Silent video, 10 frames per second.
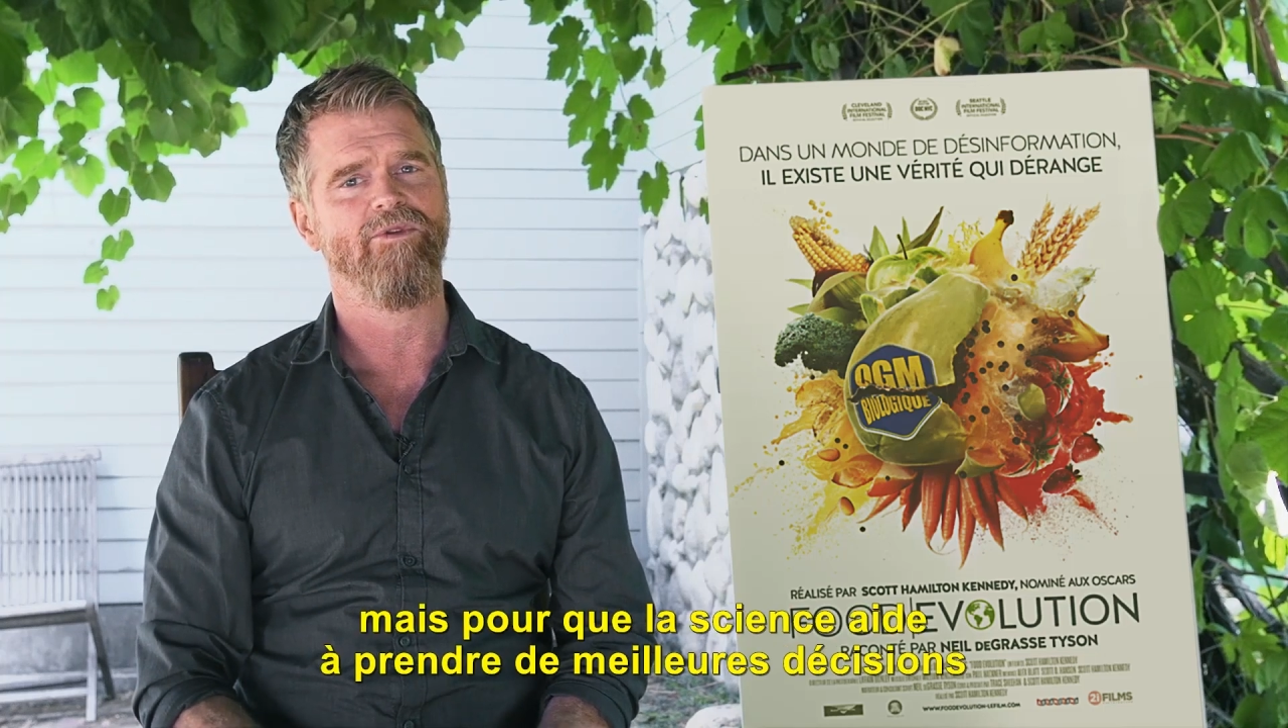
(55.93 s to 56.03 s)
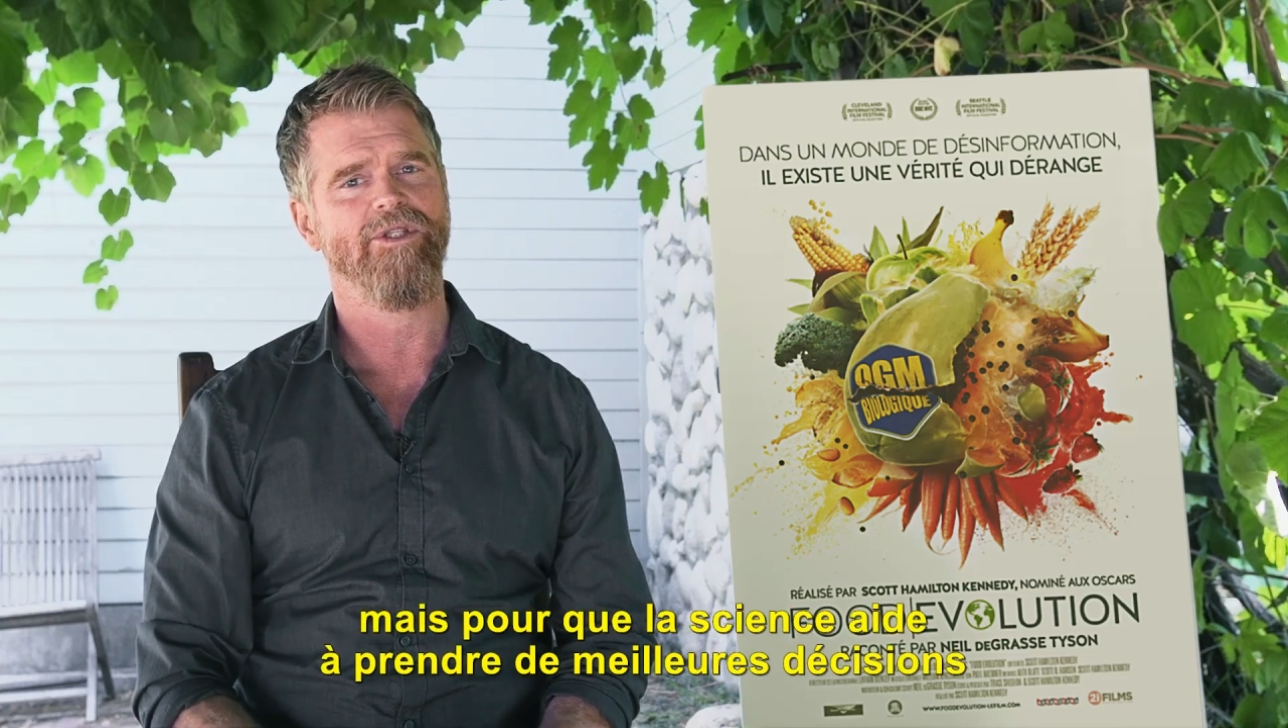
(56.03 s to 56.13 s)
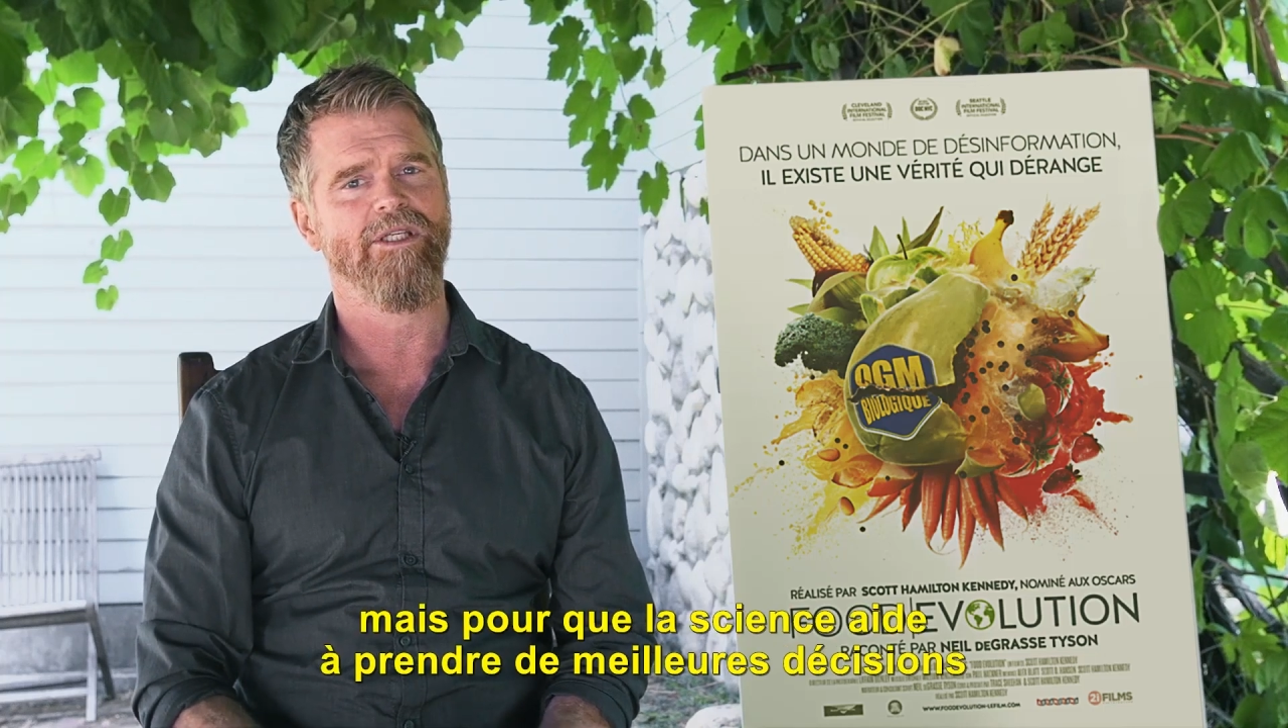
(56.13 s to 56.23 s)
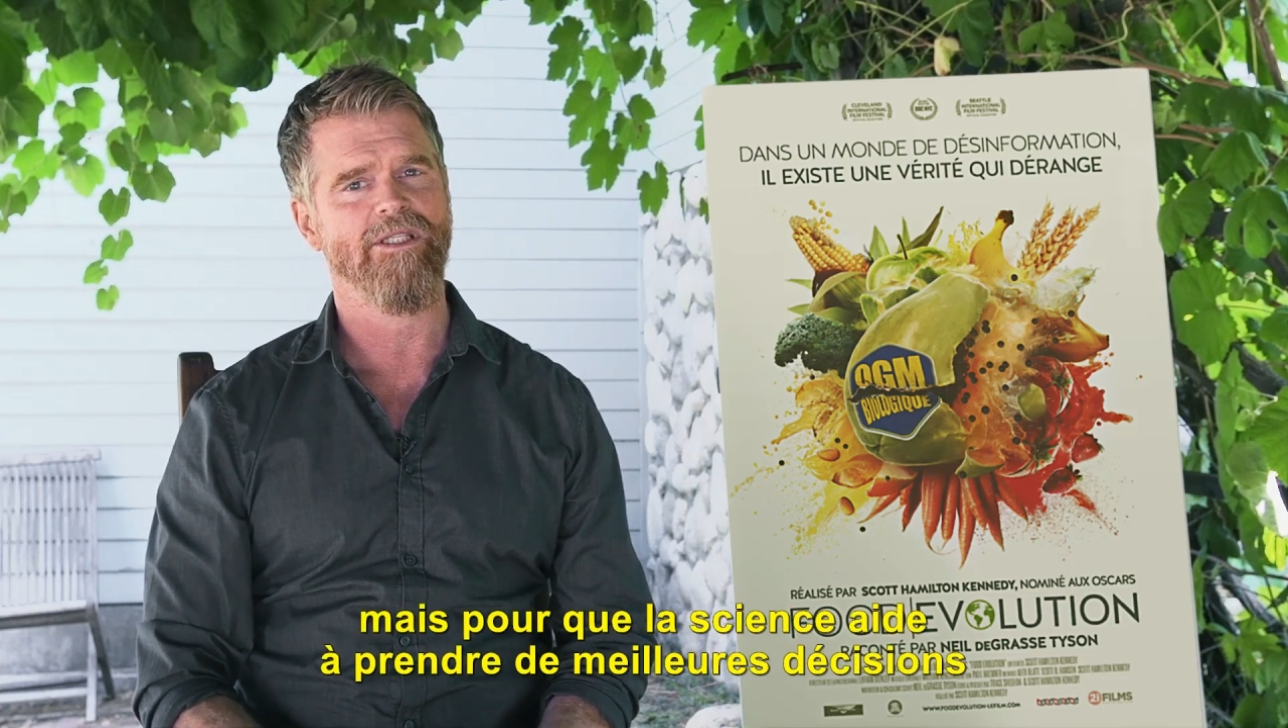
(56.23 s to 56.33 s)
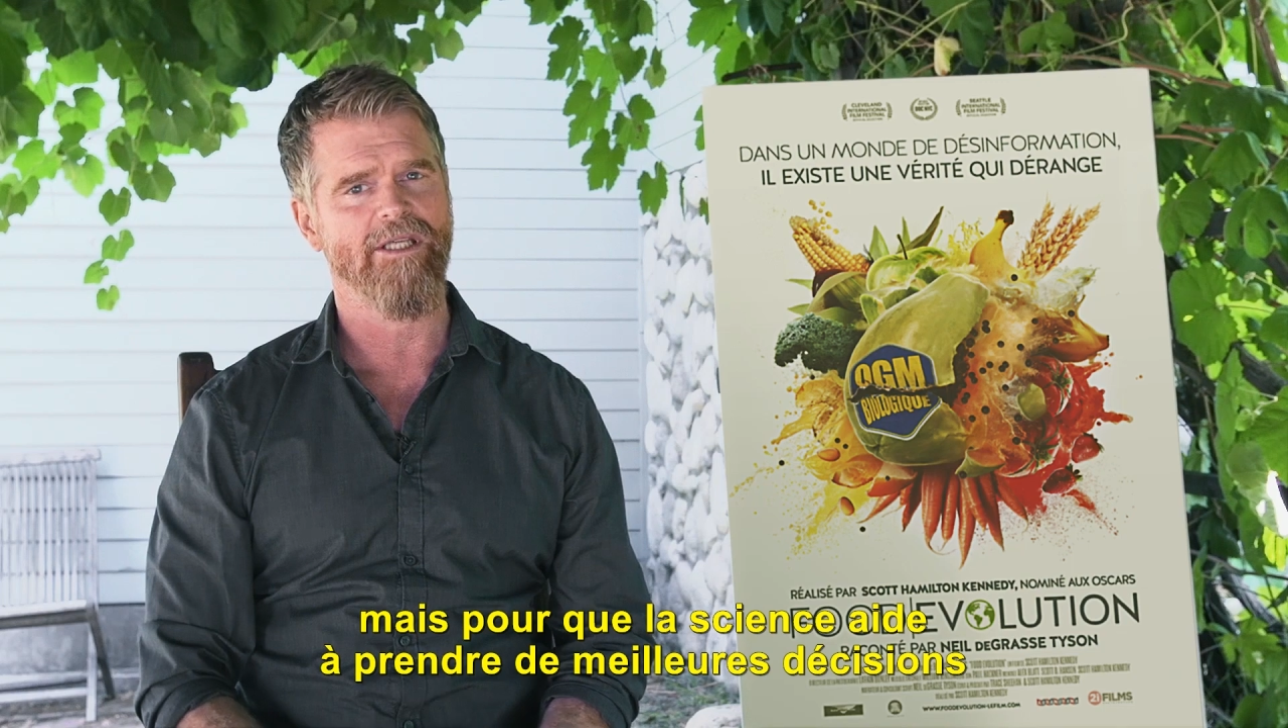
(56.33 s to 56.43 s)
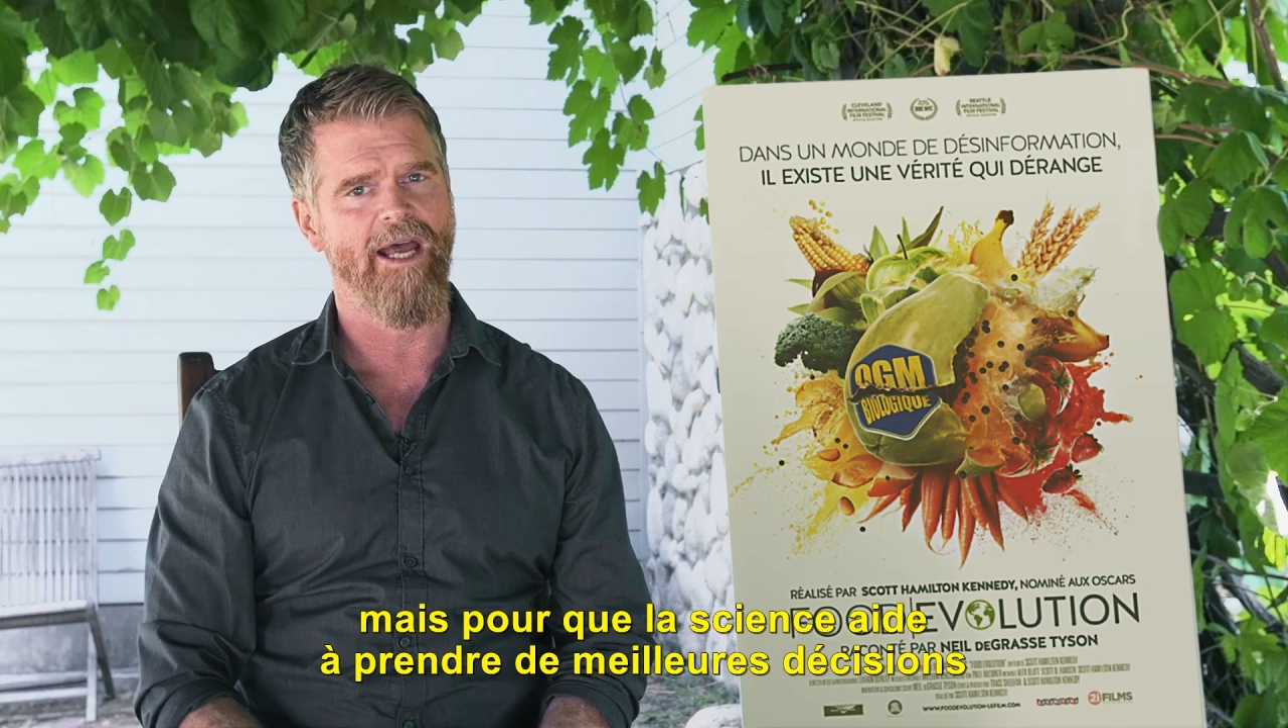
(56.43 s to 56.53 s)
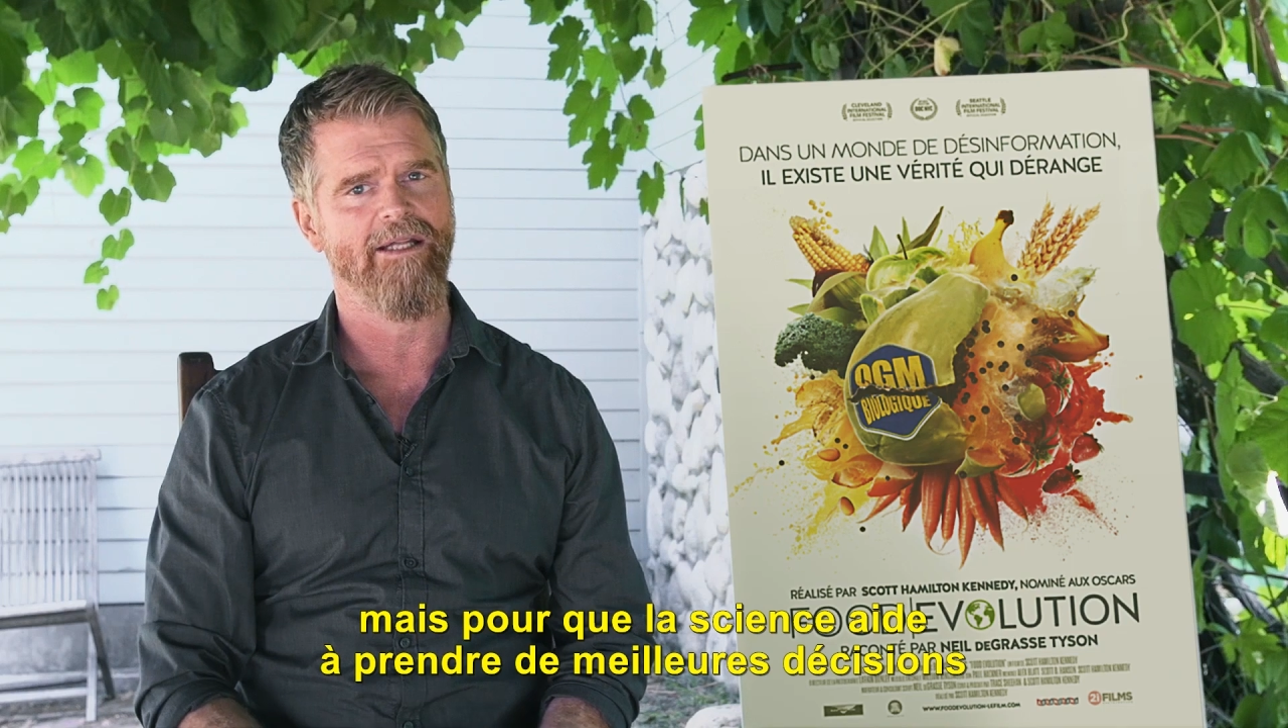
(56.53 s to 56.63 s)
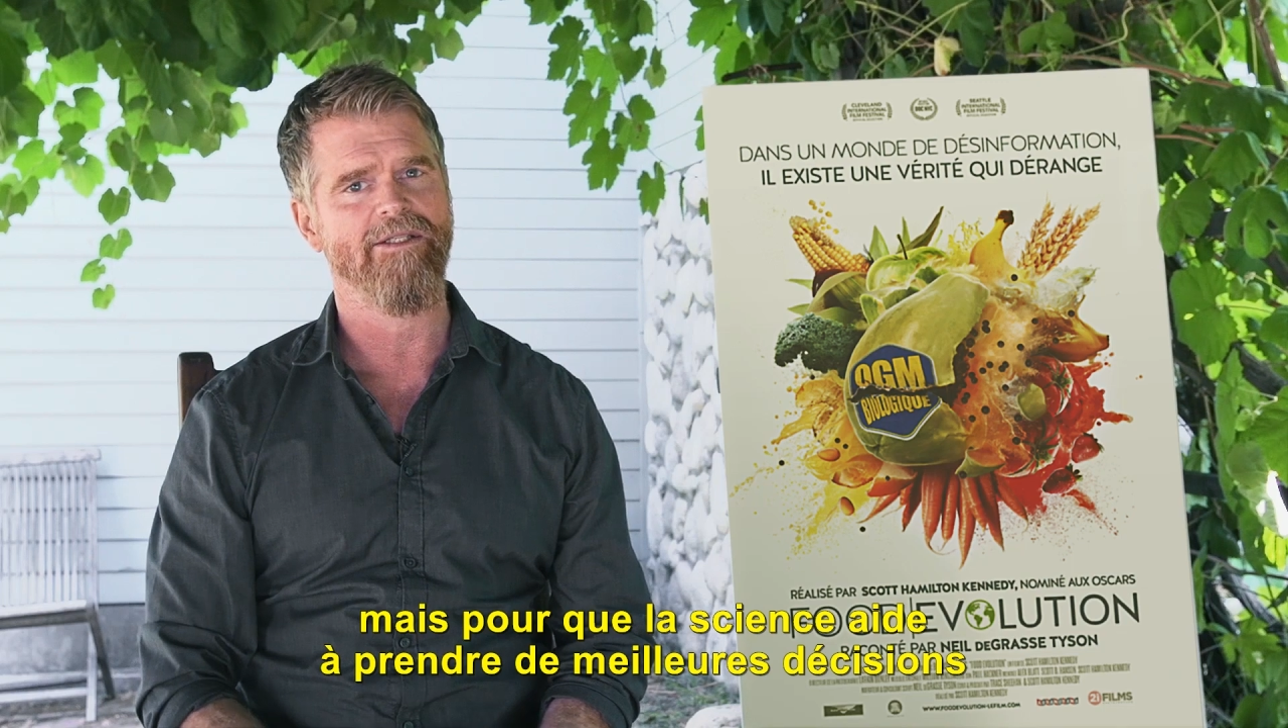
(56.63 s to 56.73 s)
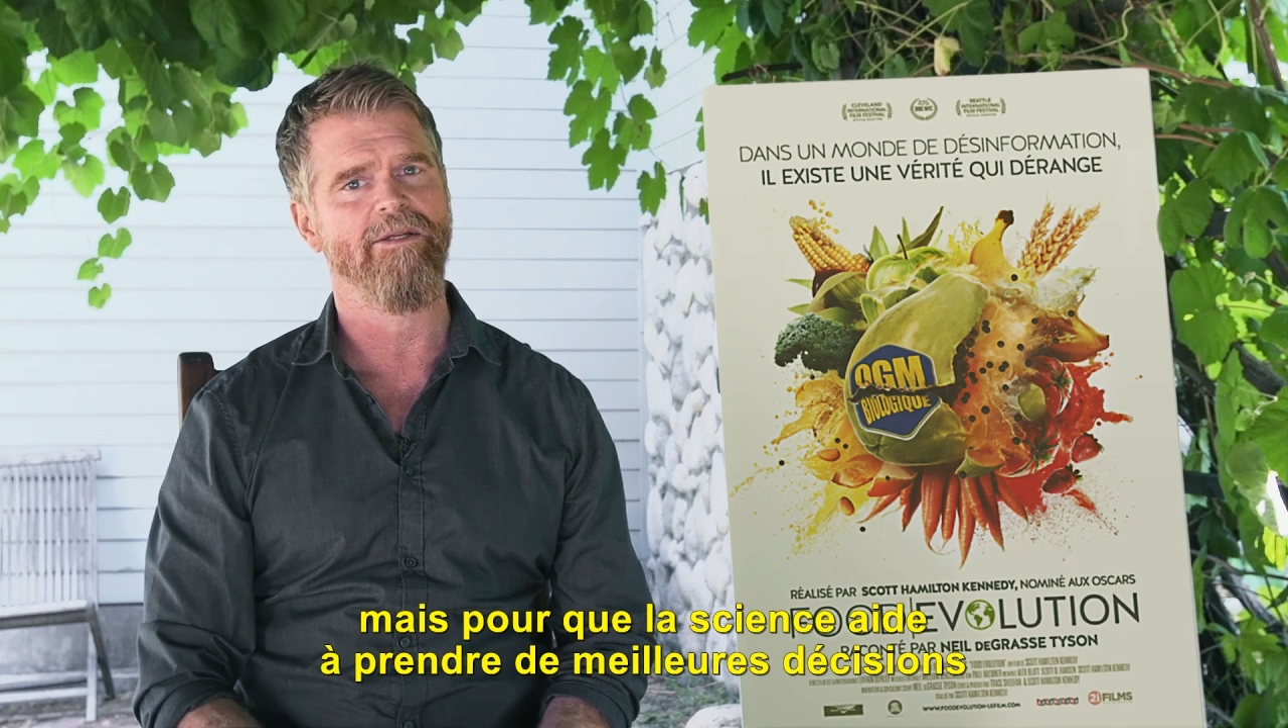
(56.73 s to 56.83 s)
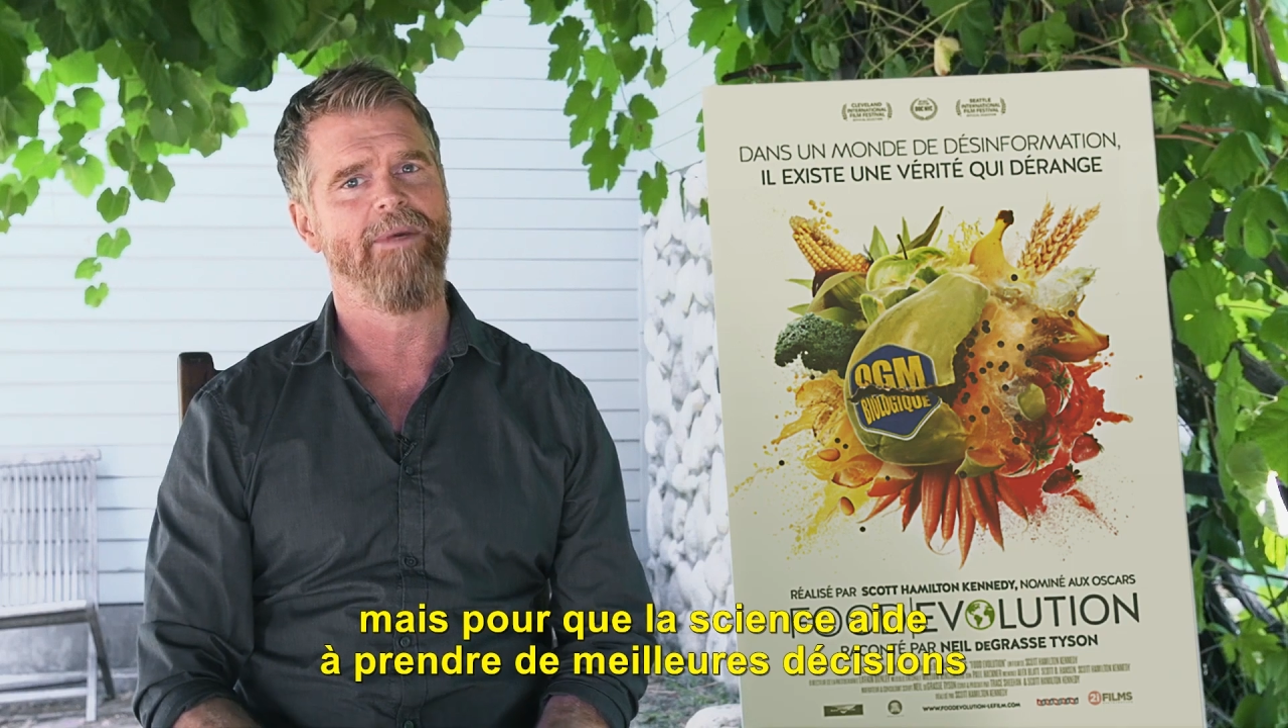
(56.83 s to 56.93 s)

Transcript: using science to